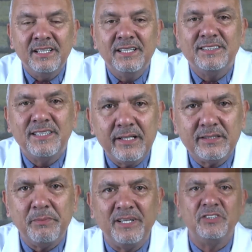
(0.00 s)
it
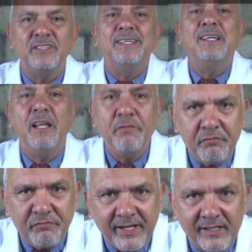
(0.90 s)
starts mentioning liver
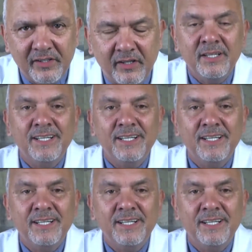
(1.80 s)
failure,